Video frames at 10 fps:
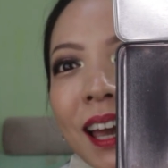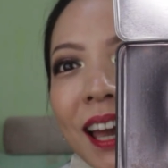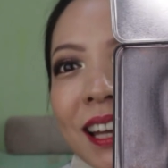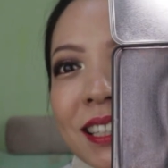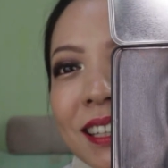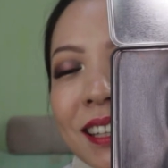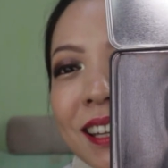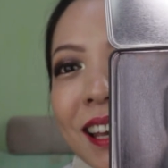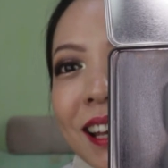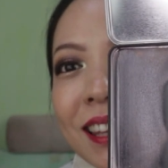And
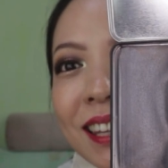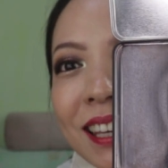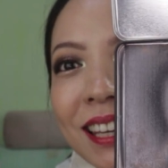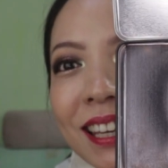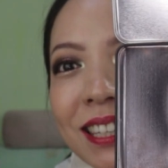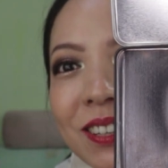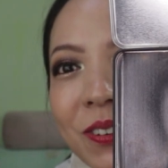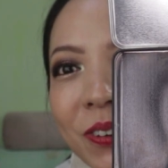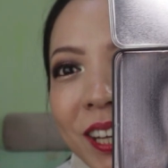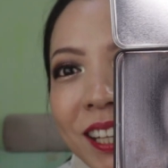this
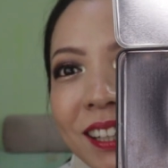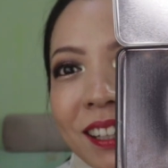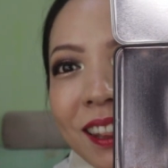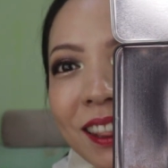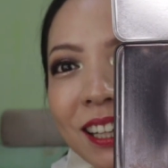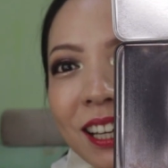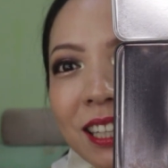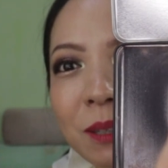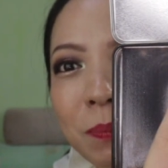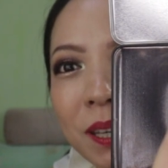green,
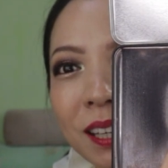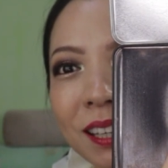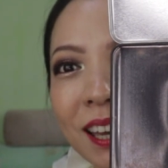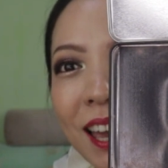this pink,